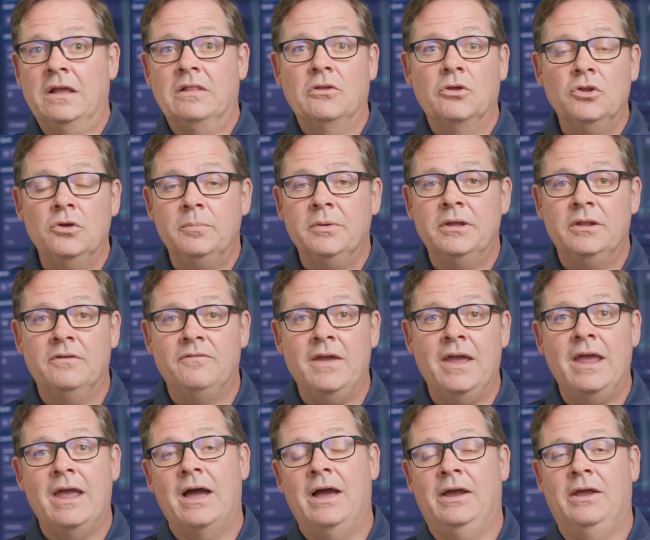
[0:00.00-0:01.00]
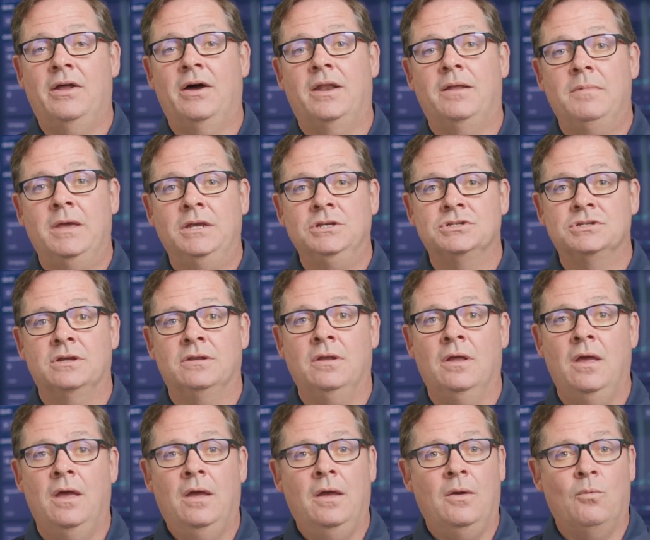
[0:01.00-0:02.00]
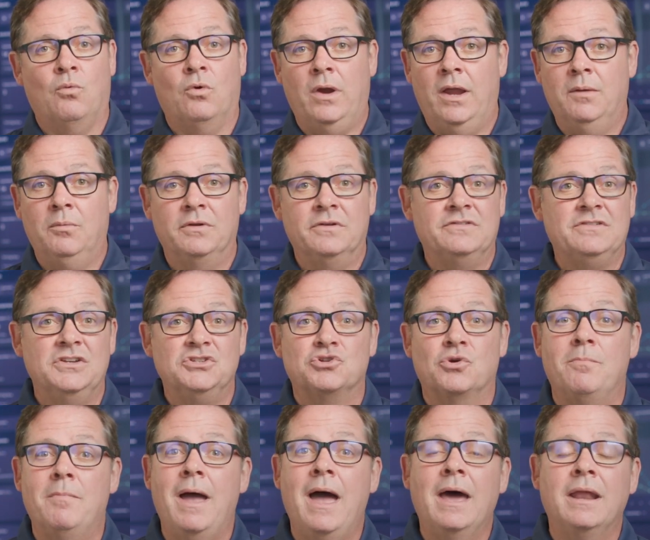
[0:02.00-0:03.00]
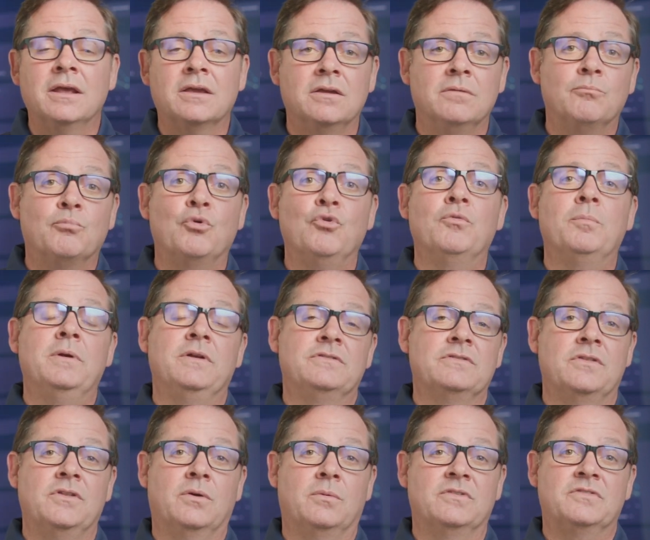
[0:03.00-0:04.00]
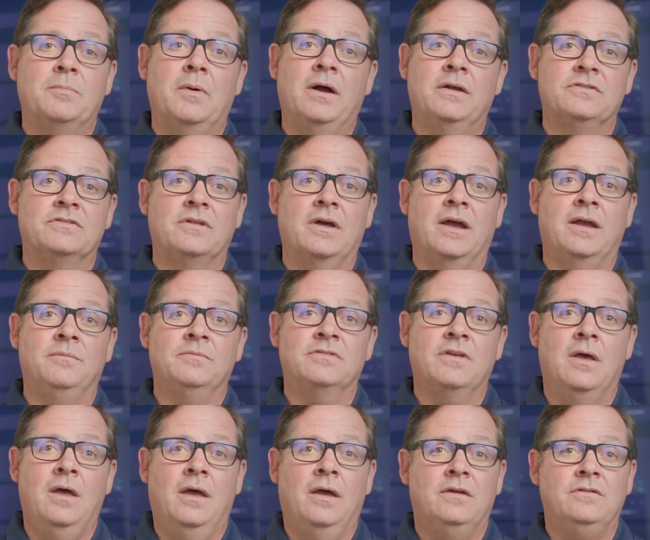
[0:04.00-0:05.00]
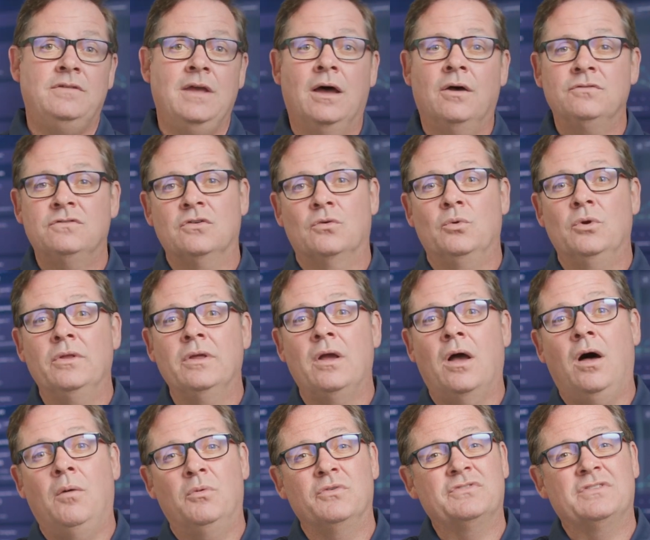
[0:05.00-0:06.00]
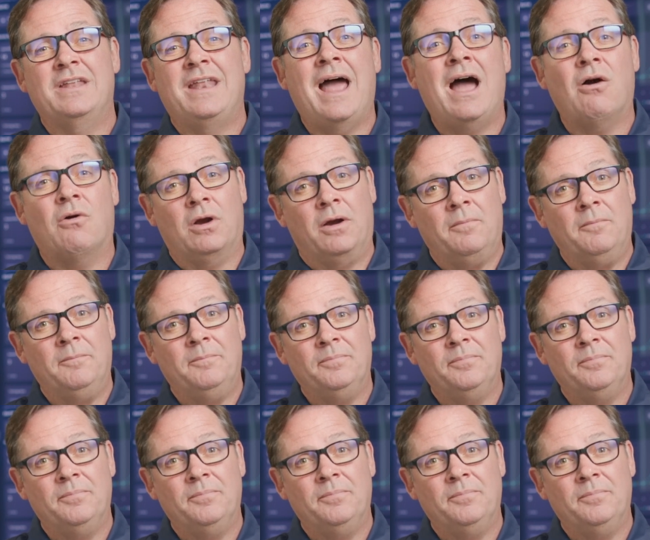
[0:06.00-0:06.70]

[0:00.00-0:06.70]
a little bit of AI and automation were able to see dramatic improvements in their response times down to really almost an hour.